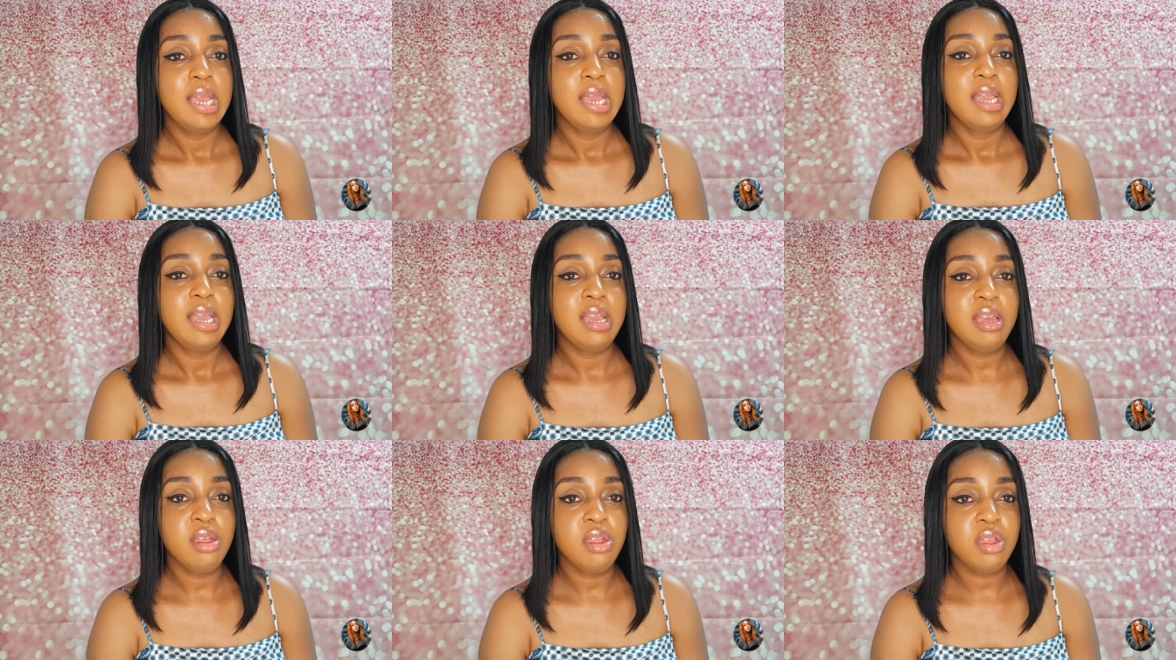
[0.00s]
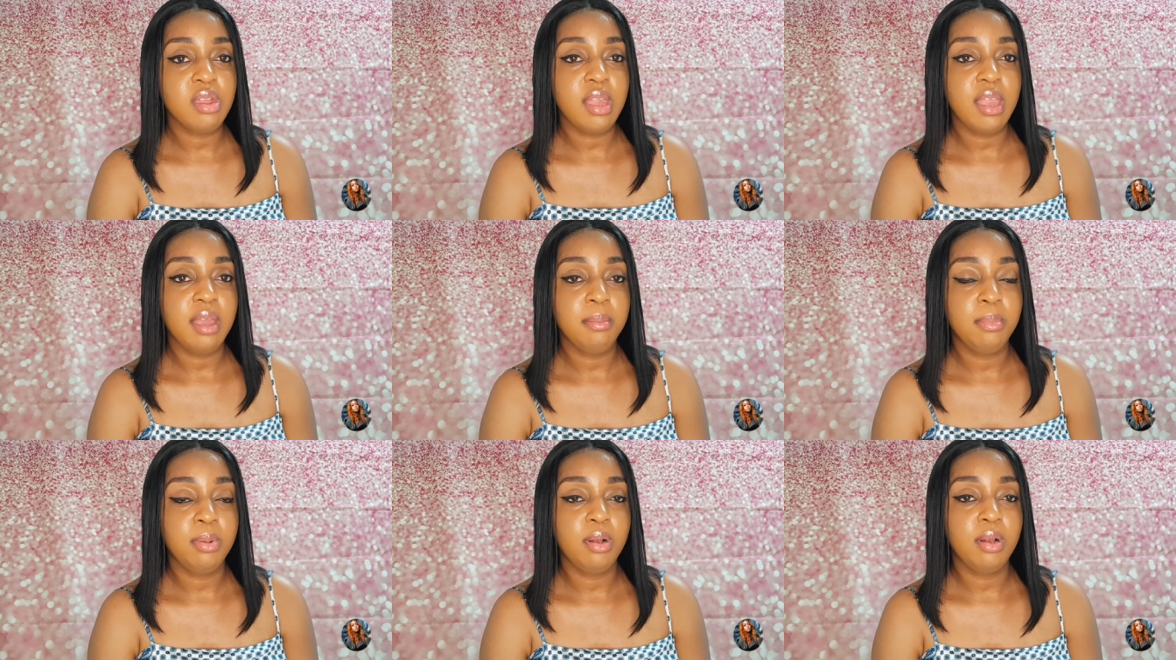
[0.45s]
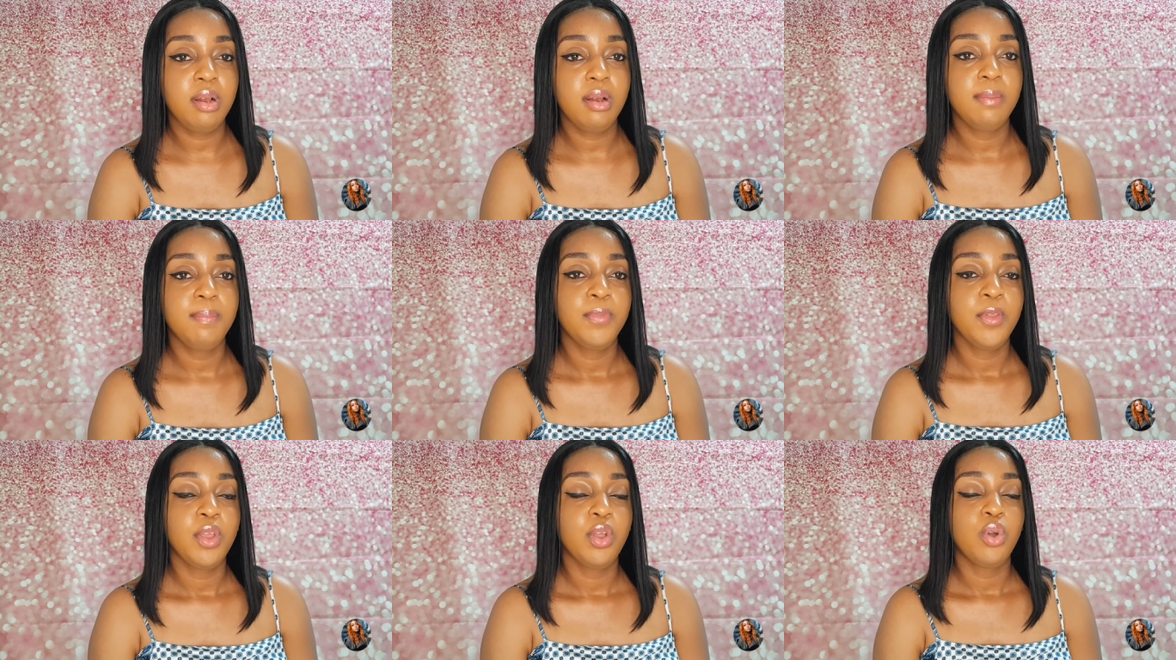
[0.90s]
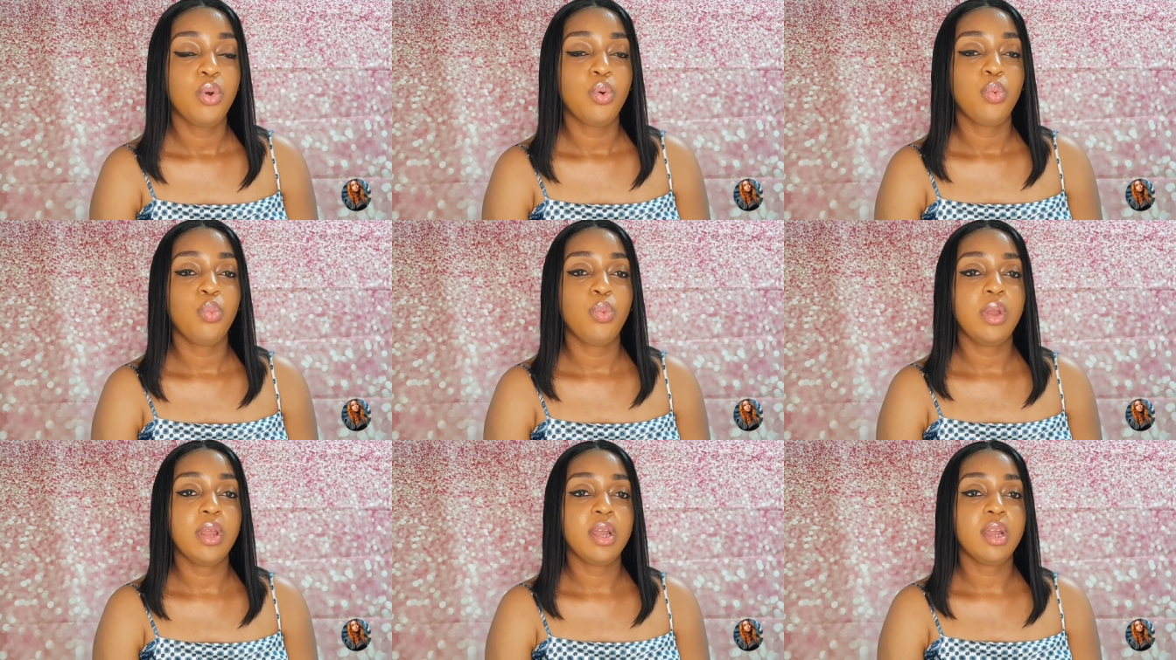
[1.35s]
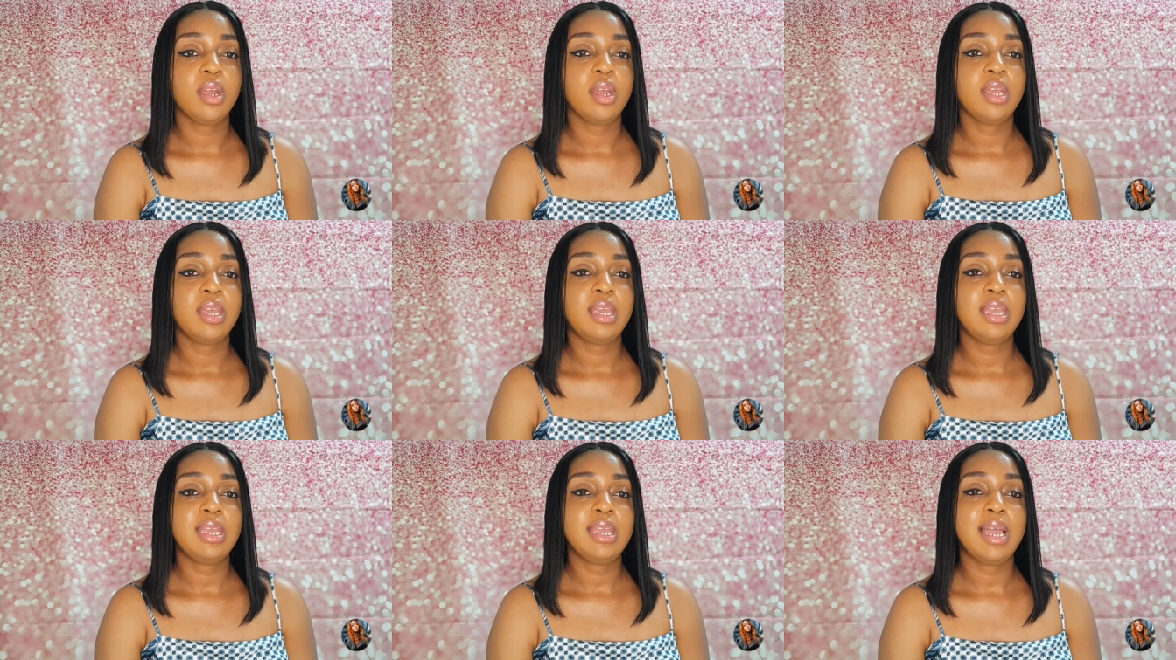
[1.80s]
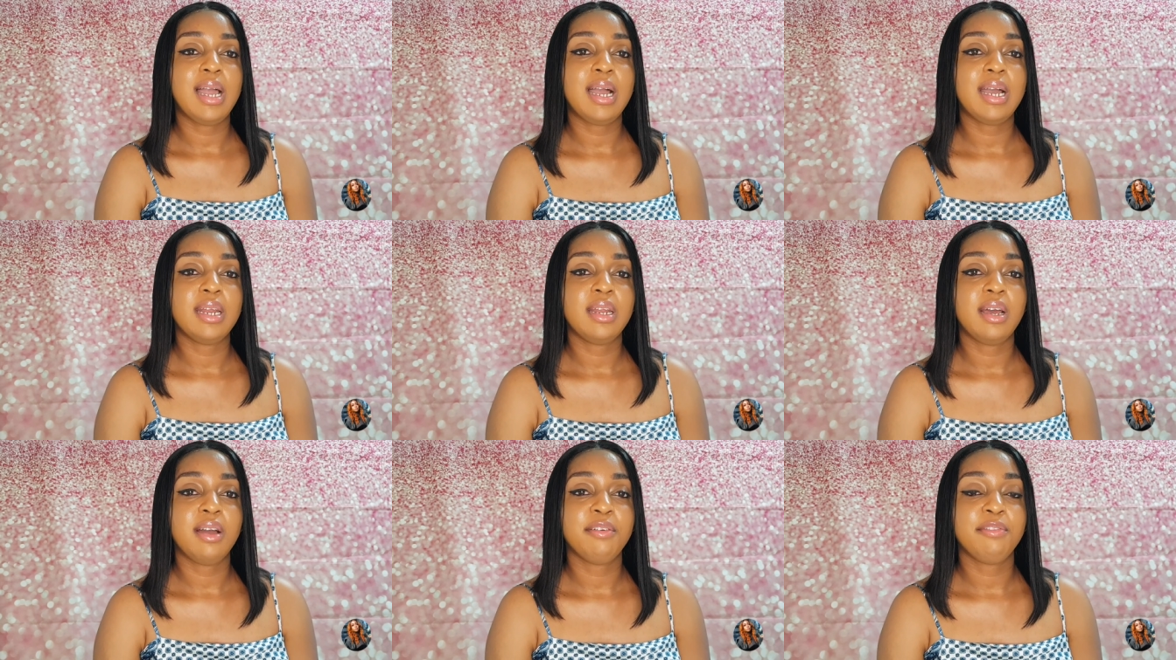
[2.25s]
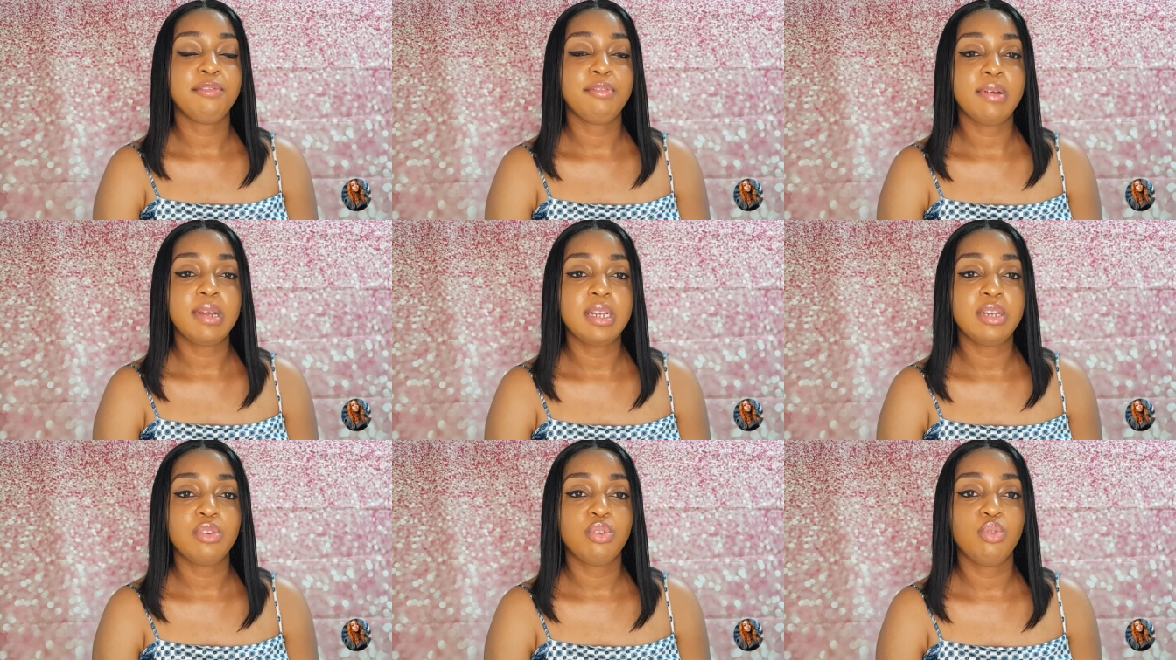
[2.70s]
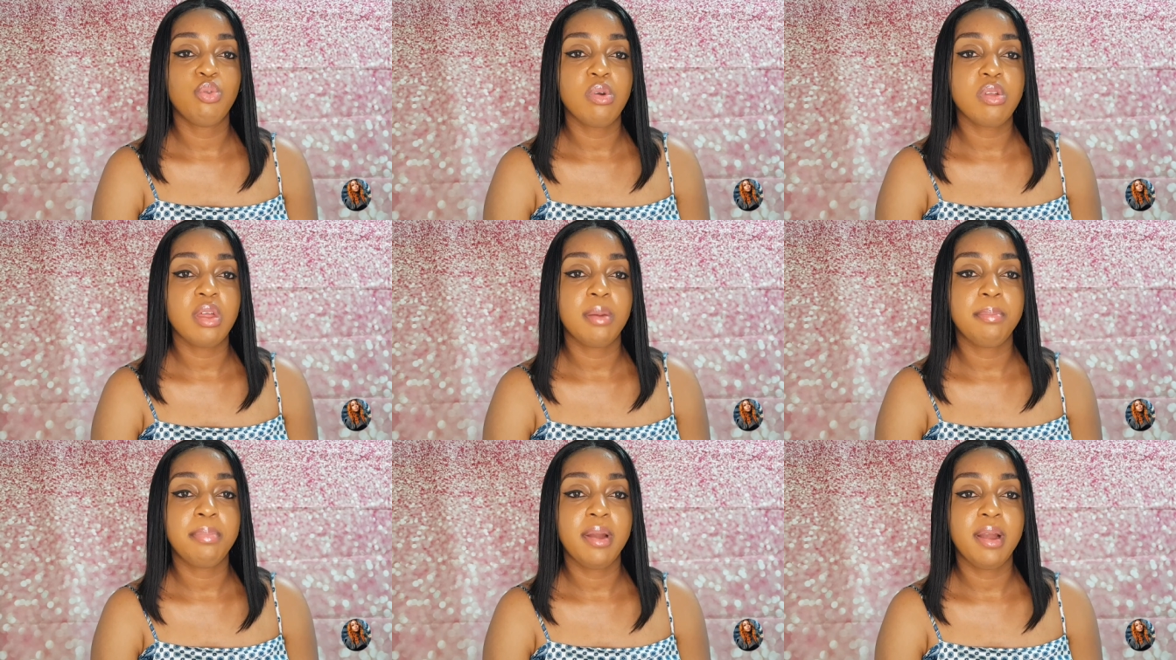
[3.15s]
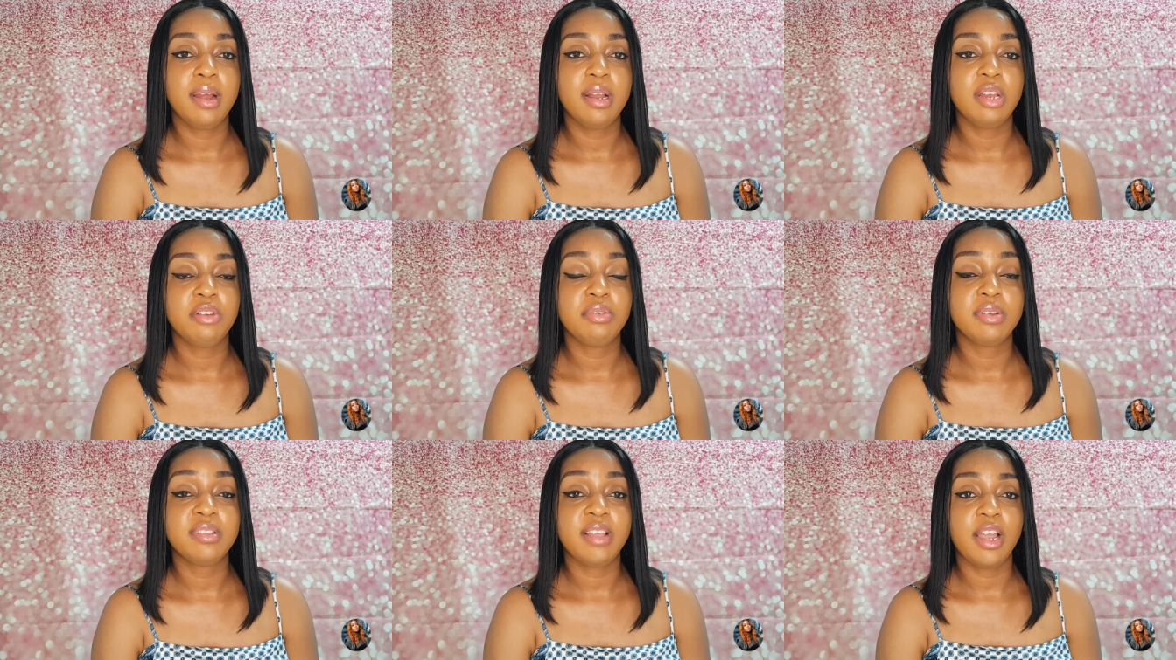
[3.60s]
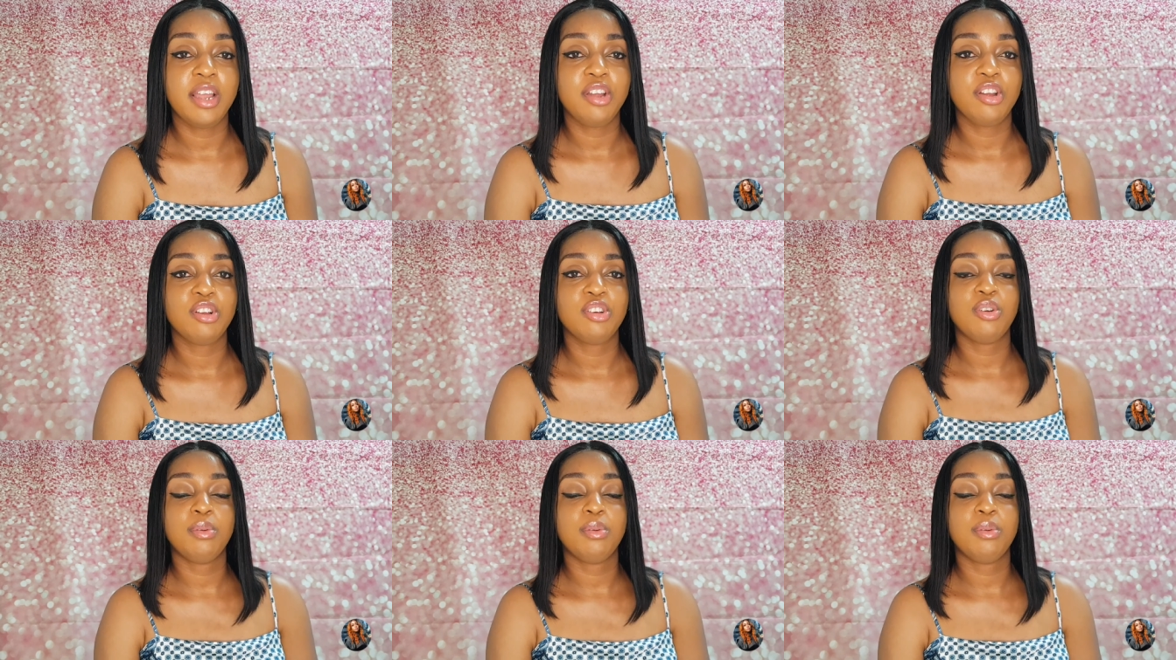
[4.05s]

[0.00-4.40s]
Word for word: his table where he had a friend who was apparently retired.